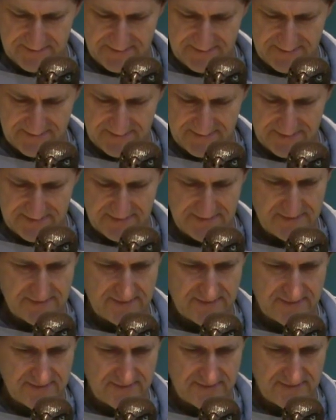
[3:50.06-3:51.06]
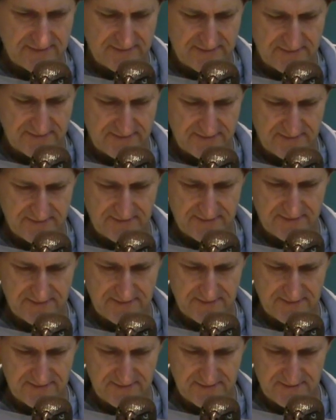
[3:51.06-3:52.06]

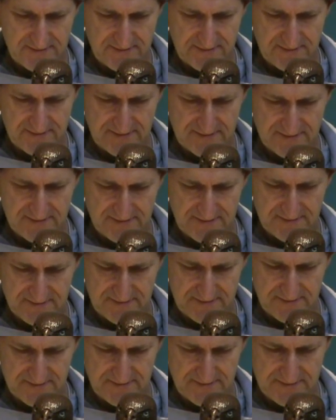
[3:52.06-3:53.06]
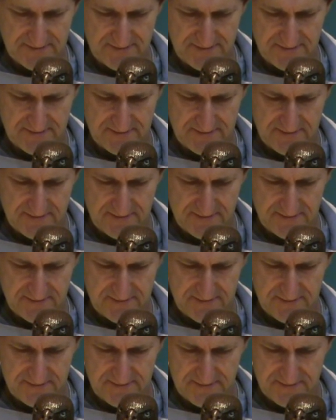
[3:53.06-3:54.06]

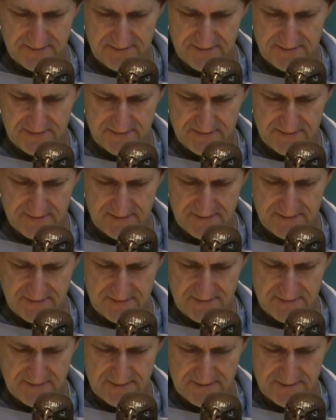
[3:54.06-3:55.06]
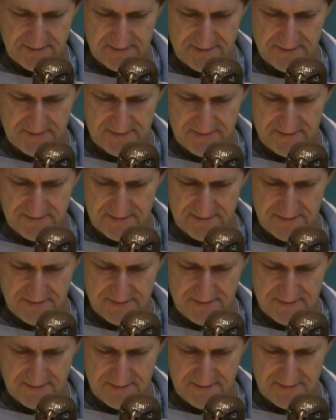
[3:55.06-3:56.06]

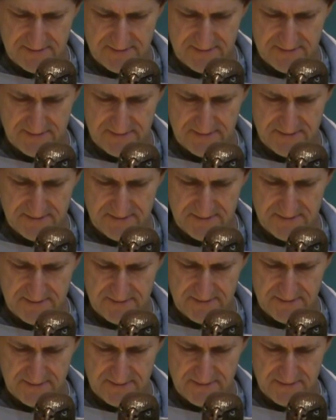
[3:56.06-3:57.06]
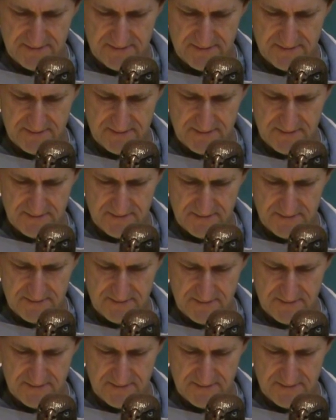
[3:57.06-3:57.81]
[no speech]